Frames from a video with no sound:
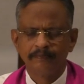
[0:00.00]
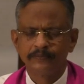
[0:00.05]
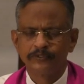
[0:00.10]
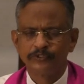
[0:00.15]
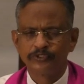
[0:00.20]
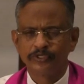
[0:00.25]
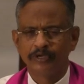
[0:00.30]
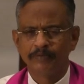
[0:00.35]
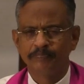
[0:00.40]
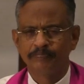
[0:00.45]

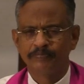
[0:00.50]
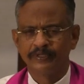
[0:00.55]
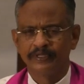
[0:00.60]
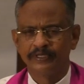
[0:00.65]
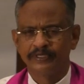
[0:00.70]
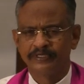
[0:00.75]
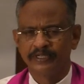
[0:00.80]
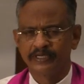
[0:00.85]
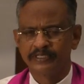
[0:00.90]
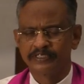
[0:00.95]
chapter
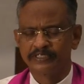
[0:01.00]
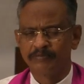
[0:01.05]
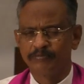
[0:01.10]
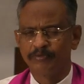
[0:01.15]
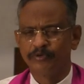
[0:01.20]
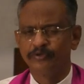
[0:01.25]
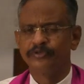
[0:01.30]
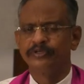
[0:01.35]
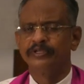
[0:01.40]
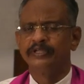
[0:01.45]
tells
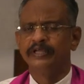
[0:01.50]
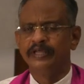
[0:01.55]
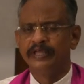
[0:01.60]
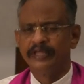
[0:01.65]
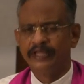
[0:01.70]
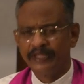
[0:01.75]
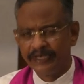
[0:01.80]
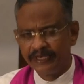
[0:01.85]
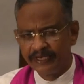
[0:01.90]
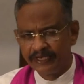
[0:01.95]
about
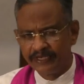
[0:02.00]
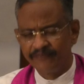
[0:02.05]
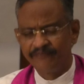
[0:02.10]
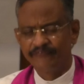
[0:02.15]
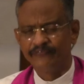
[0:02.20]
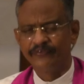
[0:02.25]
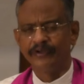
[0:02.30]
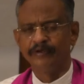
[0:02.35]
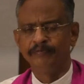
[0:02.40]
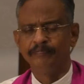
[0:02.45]

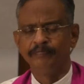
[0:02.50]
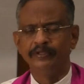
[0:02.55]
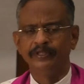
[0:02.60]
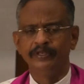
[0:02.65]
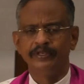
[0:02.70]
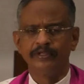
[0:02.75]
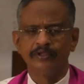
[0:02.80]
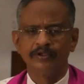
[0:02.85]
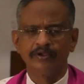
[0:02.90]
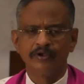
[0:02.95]
different
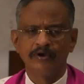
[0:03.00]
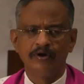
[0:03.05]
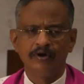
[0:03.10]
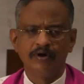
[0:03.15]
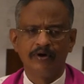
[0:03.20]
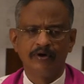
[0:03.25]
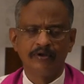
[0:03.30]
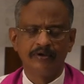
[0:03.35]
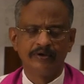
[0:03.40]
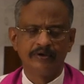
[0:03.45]
meaning
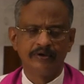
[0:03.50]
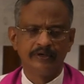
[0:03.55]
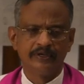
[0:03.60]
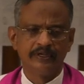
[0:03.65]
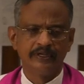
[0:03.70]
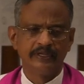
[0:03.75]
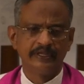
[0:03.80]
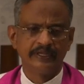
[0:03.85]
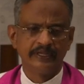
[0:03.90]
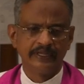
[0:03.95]
on
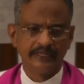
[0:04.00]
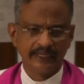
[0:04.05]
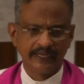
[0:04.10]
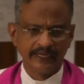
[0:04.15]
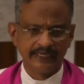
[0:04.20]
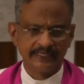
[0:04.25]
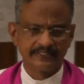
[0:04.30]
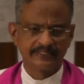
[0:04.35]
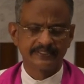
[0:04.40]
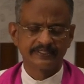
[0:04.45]

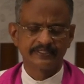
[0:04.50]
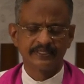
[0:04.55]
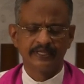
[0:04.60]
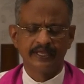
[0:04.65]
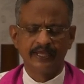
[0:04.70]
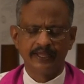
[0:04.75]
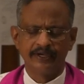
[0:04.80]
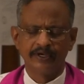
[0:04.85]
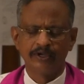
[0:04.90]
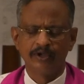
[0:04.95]
heads
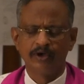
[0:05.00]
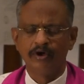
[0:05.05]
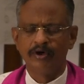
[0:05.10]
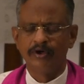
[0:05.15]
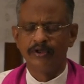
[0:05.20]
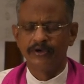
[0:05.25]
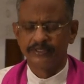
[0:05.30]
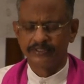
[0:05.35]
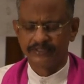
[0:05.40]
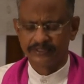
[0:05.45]
and
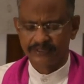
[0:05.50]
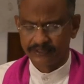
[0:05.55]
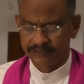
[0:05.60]
horns.